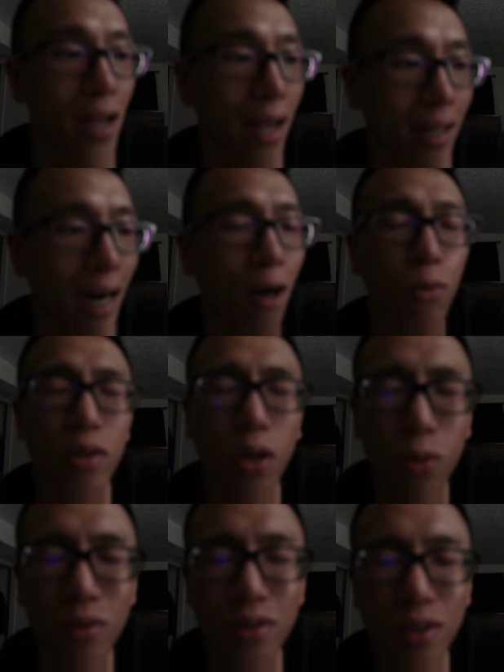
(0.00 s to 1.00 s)
And I will
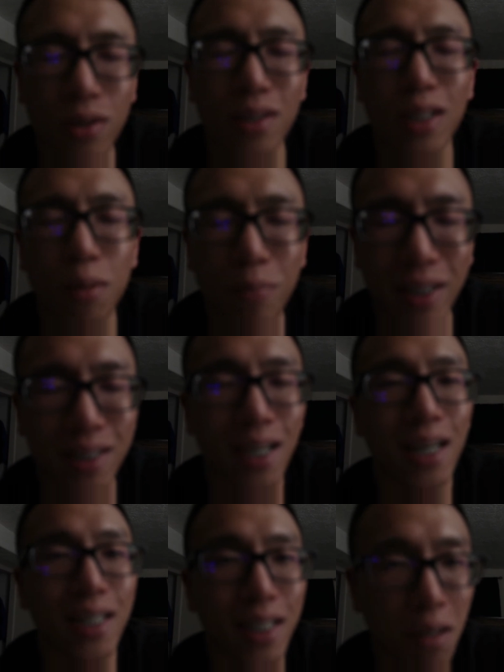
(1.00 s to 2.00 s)
go into a little bit
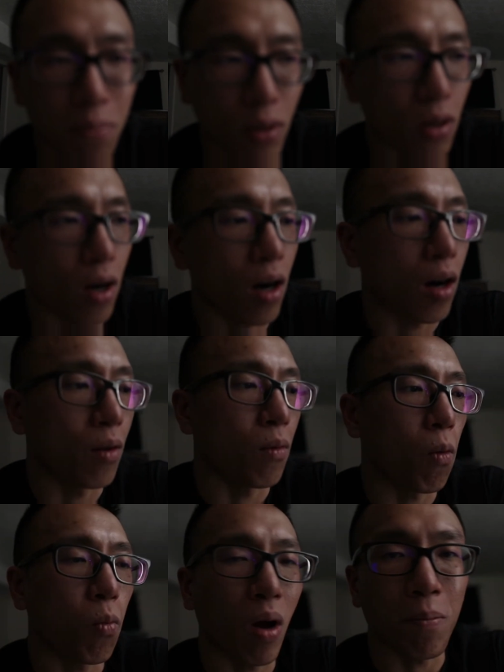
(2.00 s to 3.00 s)
deeper on
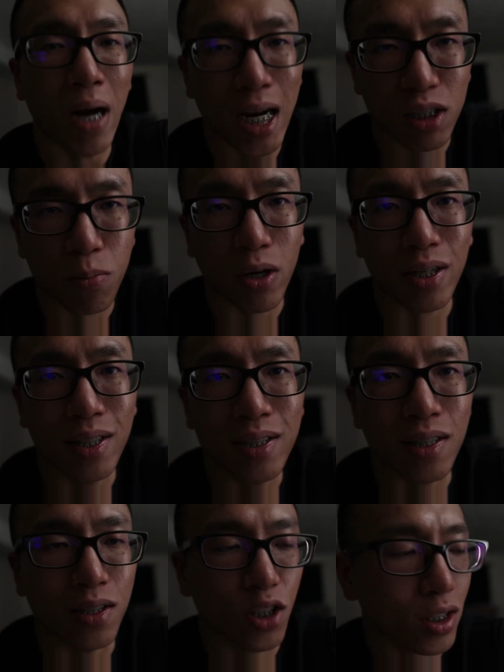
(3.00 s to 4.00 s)
what Poshmark
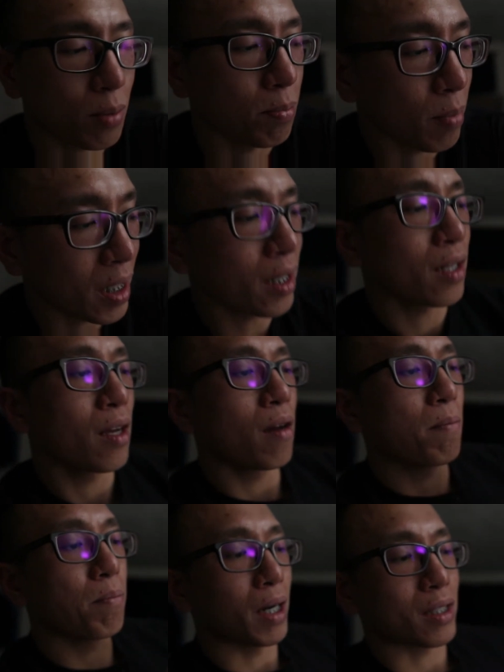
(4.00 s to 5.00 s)
is in just a minute.
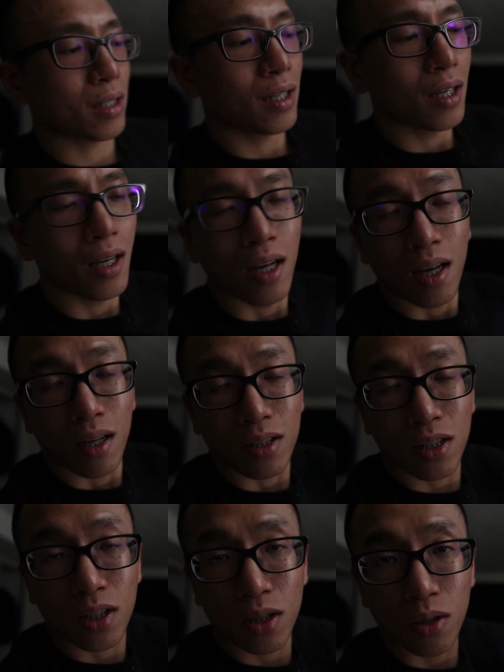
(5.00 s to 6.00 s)
But
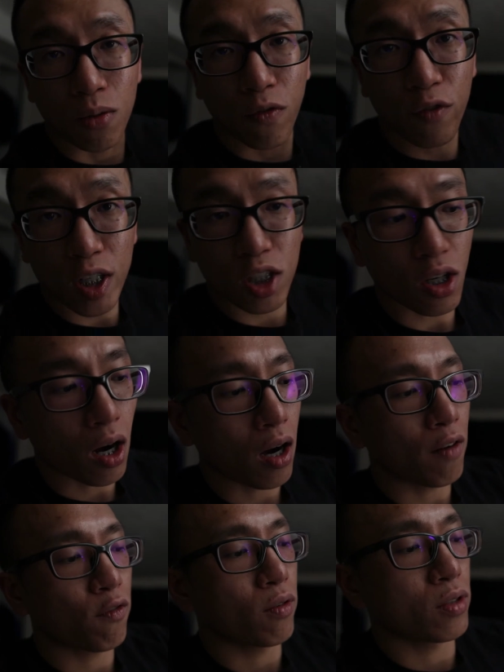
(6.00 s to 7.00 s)
to finish
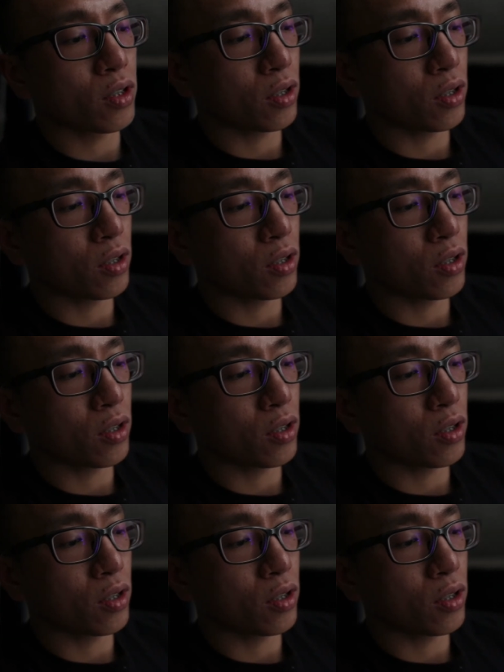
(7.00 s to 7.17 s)
off